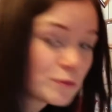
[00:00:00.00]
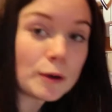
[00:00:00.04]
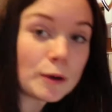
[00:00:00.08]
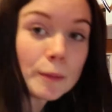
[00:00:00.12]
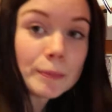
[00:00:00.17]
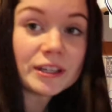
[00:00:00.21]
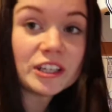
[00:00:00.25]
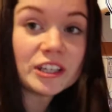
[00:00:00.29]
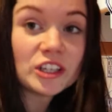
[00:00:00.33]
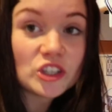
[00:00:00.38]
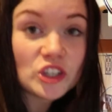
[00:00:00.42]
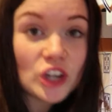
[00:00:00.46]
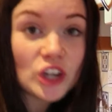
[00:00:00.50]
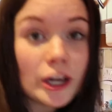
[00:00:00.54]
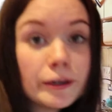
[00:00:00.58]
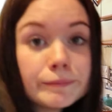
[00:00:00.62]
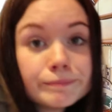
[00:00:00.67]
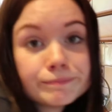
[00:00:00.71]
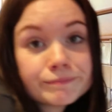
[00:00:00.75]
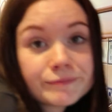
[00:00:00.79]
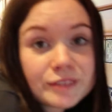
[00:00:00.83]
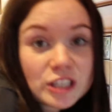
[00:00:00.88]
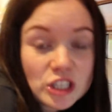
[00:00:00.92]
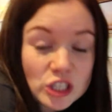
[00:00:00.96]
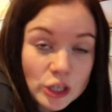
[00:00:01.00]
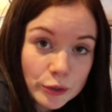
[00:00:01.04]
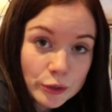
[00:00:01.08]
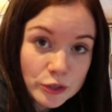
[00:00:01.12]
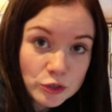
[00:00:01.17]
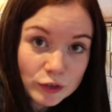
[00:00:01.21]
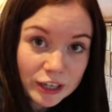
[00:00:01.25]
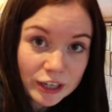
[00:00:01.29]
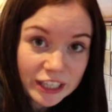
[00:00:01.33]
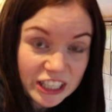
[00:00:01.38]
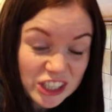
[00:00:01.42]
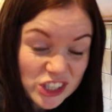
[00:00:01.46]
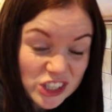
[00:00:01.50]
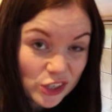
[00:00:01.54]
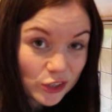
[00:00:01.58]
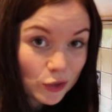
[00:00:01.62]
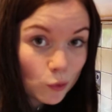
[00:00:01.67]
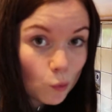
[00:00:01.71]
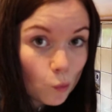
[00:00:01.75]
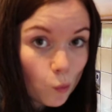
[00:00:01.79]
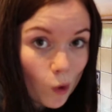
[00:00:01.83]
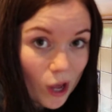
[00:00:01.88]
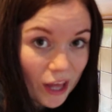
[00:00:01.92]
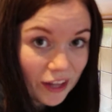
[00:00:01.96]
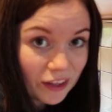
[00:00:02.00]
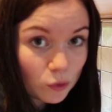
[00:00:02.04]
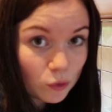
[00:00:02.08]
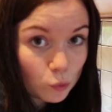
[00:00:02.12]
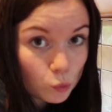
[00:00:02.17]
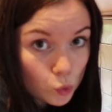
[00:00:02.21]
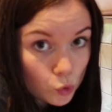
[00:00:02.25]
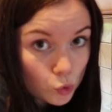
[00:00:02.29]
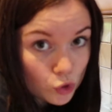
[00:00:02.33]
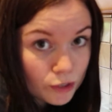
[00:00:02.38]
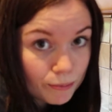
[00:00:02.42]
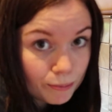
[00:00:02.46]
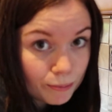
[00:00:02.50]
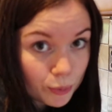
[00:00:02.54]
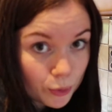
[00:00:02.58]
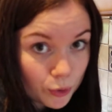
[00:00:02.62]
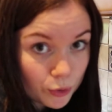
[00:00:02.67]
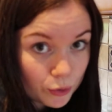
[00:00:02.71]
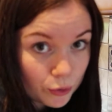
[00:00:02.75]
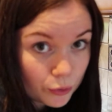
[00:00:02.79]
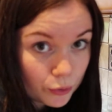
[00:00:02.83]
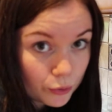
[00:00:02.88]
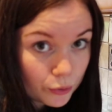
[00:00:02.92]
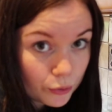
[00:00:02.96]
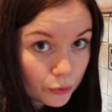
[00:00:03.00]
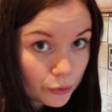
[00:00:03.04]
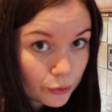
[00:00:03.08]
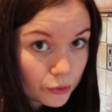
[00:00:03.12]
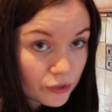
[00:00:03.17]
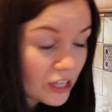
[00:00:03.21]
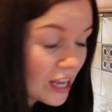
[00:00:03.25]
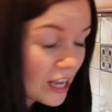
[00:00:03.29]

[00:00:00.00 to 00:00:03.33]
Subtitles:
pop it in your jar so it's ready, so that when the water boils